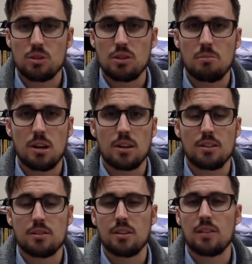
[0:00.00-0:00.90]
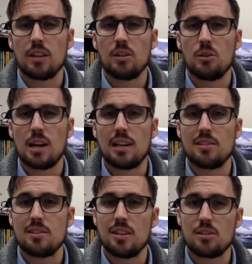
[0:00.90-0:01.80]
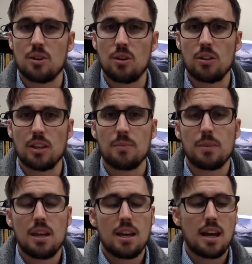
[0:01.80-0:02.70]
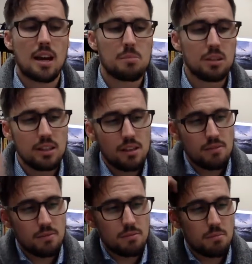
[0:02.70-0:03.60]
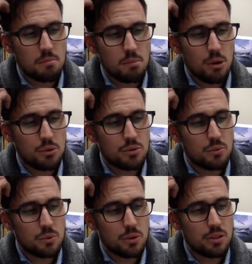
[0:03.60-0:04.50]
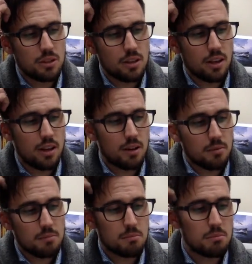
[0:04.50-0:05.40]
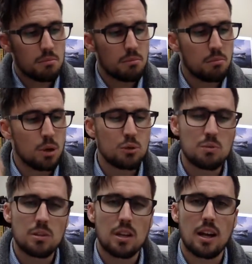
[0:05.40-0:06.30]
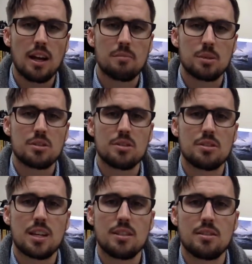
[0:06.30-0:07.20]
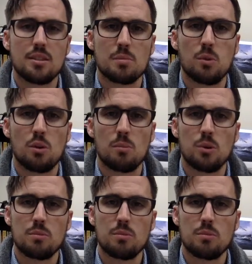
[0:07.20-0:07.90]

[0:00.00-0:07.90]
Americans living in the United States currently, I believe most would most would not have much to say to this point.